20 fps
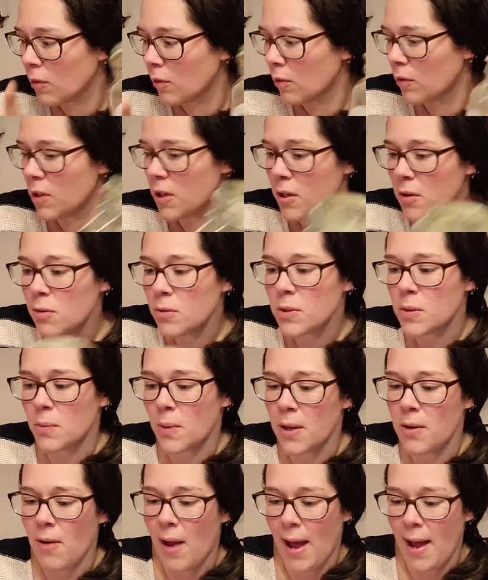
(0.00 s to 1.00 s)
Use what
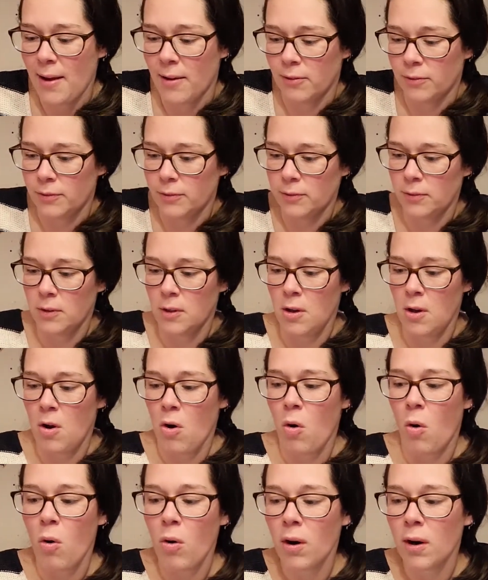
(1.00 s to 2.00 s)
you have.
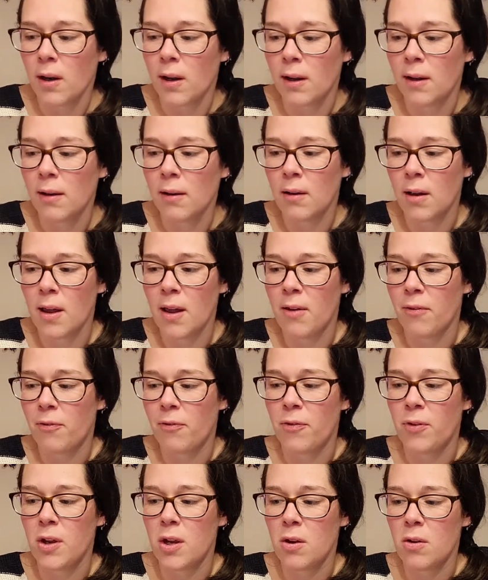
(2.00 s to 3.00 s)
Or if
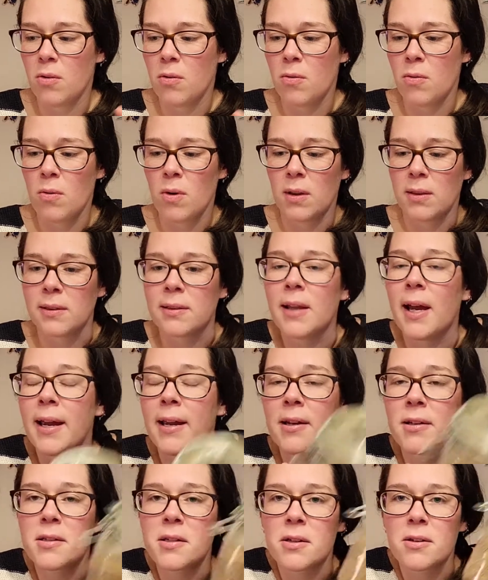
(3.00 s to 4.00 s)
you like
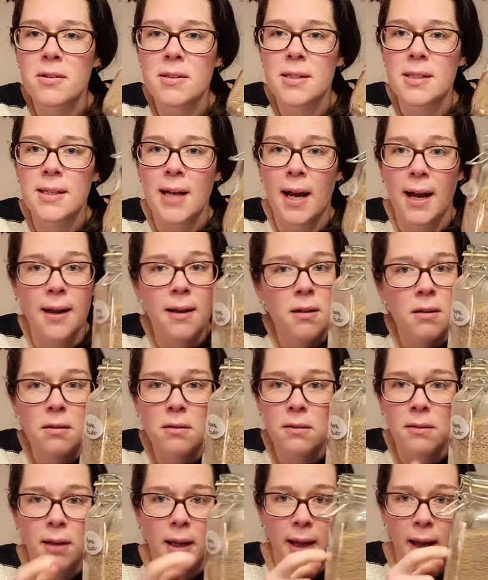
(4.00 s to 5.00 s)
a certain style,
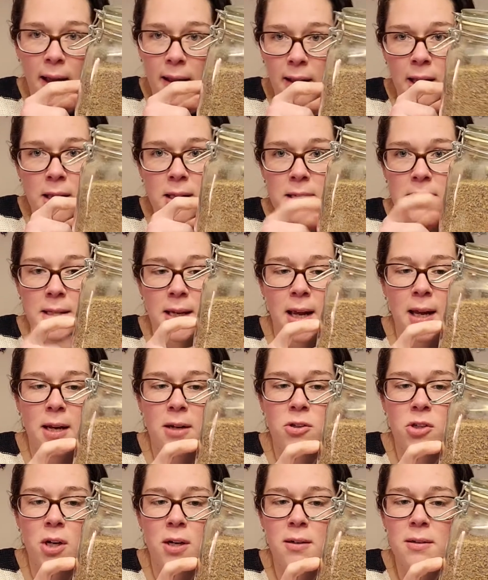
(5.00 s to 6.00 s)
like I like these canning
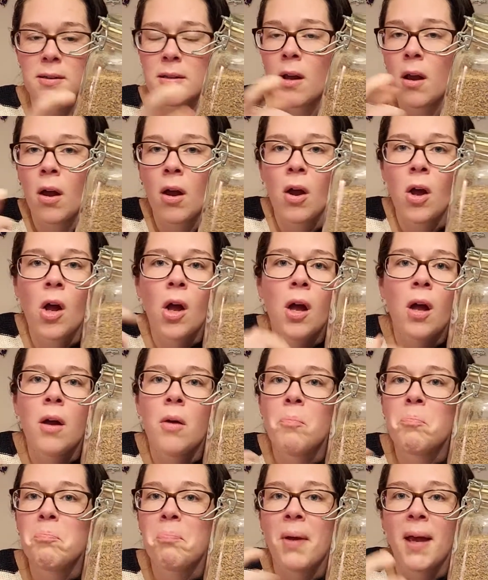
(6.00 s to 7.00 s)
jars,
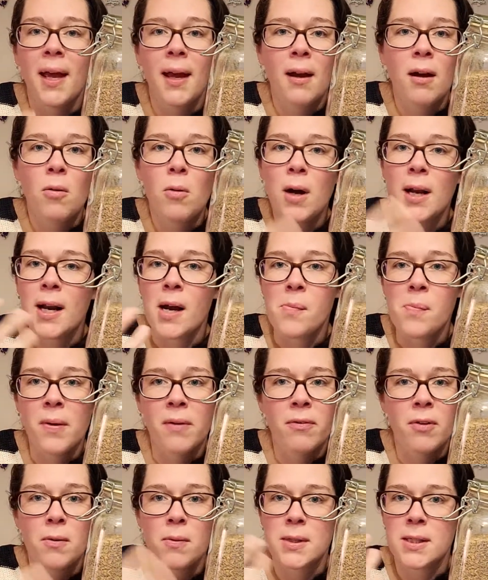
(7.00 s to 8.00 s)
pick one up
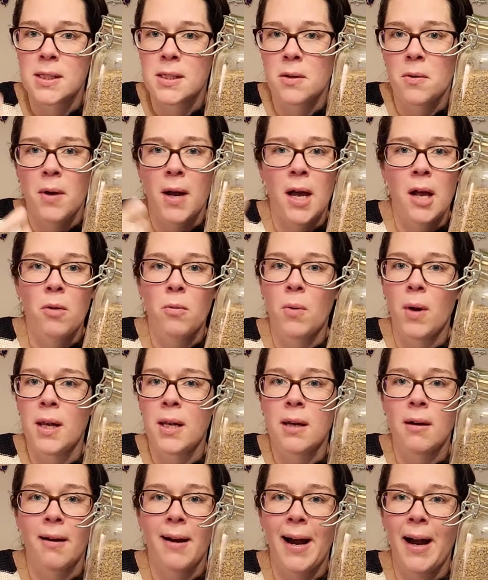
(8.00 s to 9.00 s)
every once in a while when
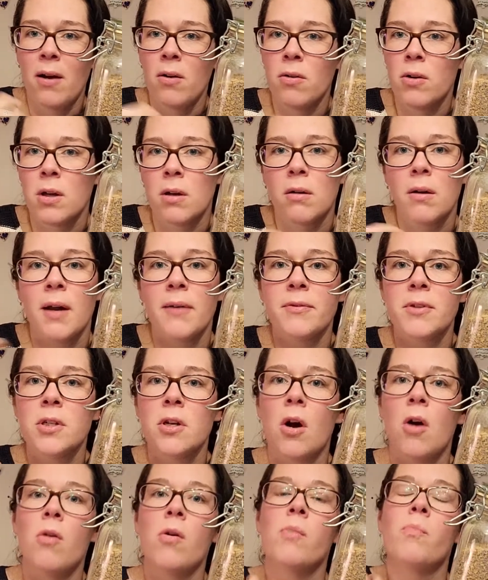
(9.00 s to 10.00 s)
you're out. You don't have to
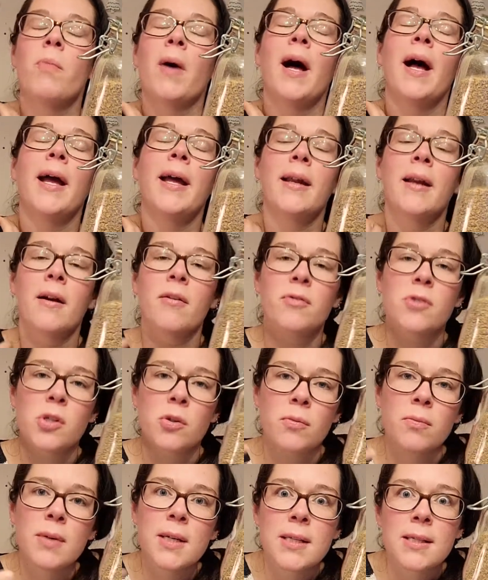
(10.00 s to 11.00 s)
go and buy enough to
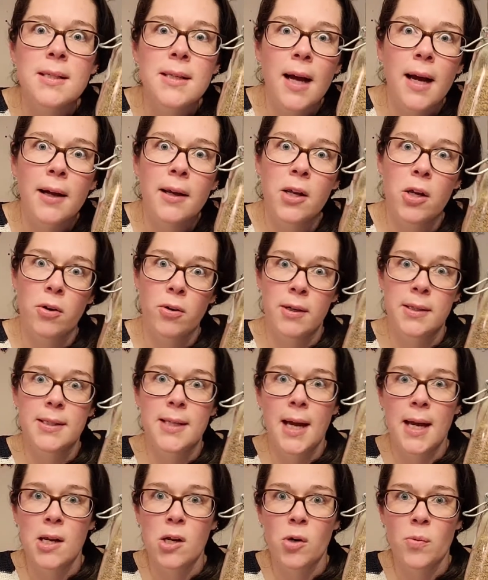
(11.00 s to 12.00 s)
restock your
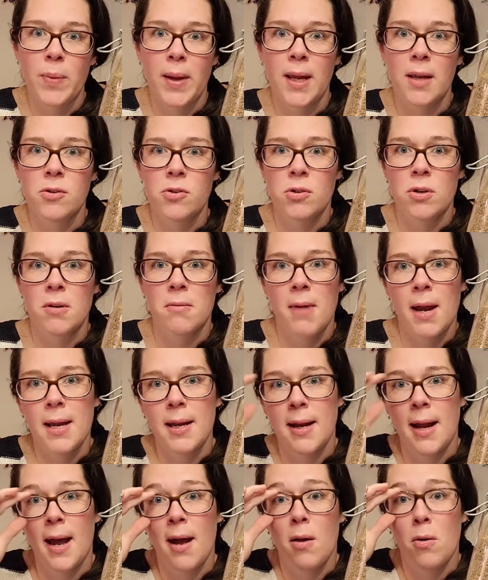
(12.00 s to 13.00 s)
entire pantry right
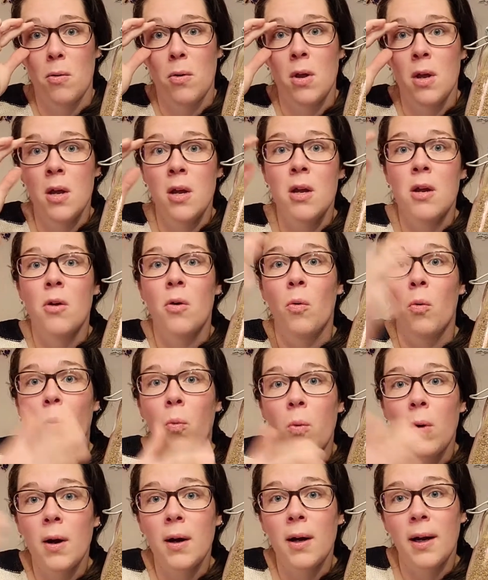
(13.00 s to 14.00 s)
now.
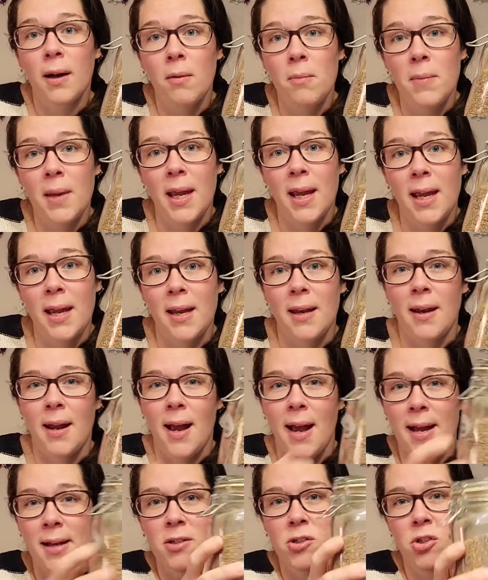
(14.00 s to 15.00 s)
Work them in
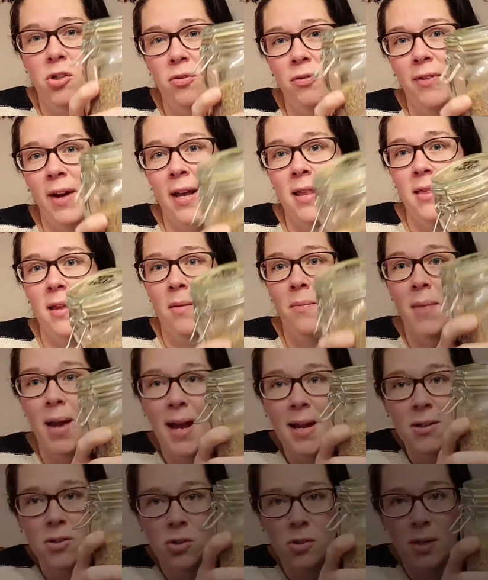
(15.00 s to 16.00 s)
as you find them,
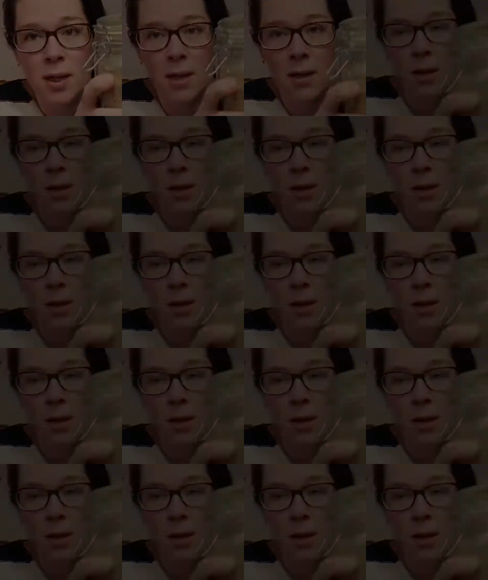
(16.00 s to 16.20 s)
as you can